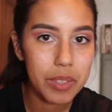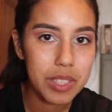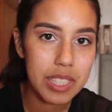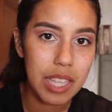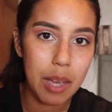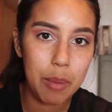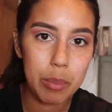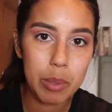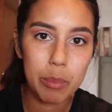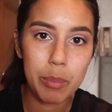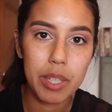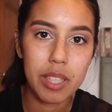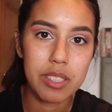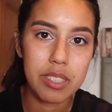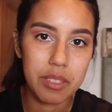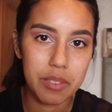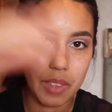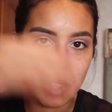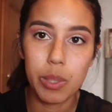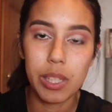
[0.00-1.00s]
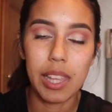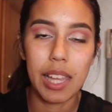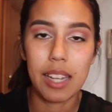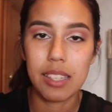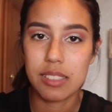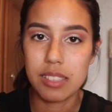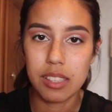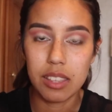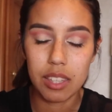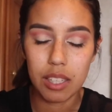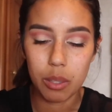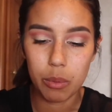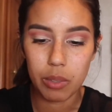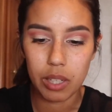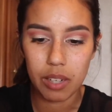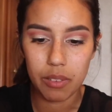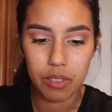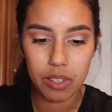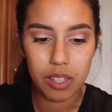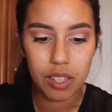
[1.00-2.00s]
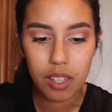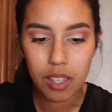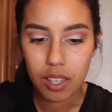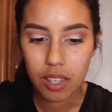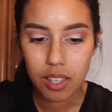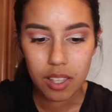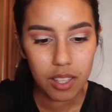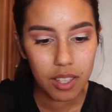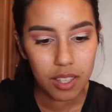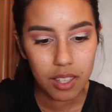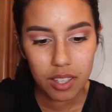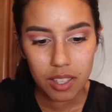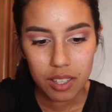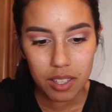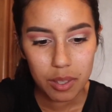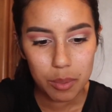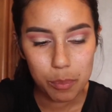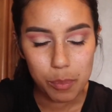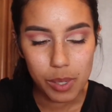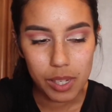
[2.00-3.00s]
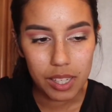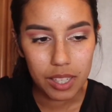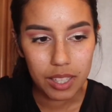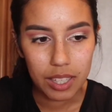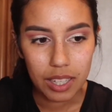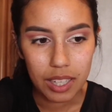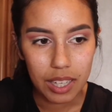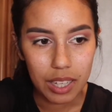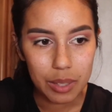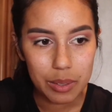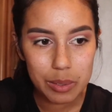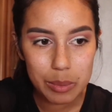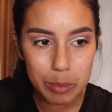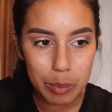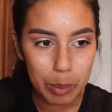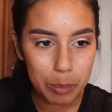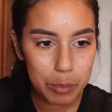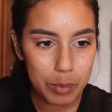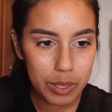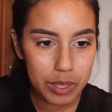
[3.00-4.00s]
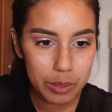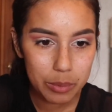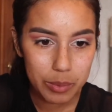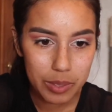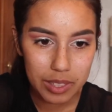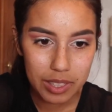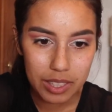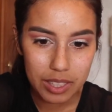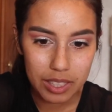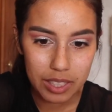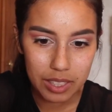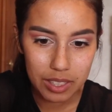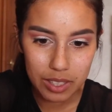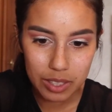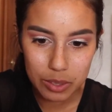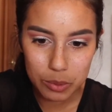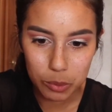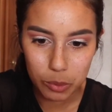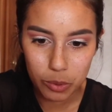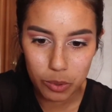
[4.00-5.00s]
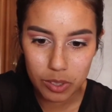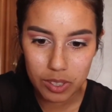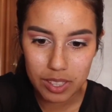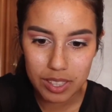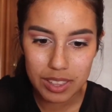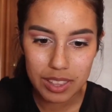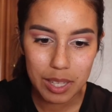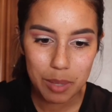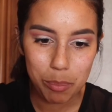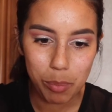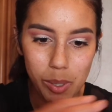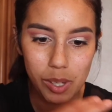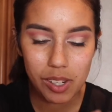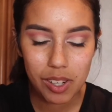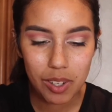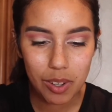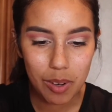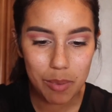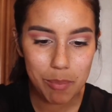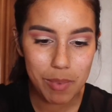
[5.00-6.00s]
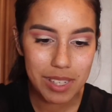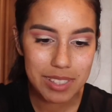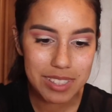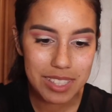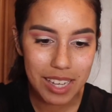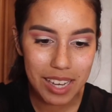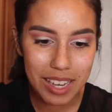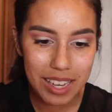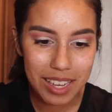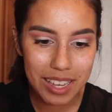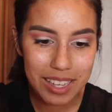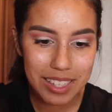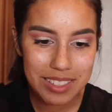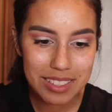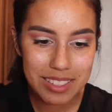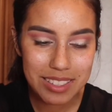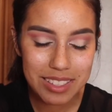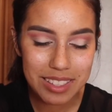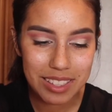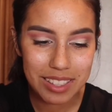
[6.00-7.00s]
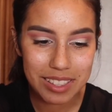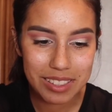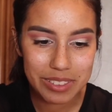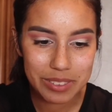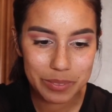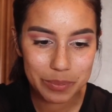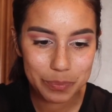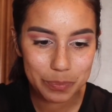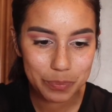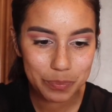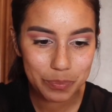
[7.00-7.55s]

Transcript: this happened because of the relaxing thing or whatever. But I remember when they cut her cord and they put her on my chest, and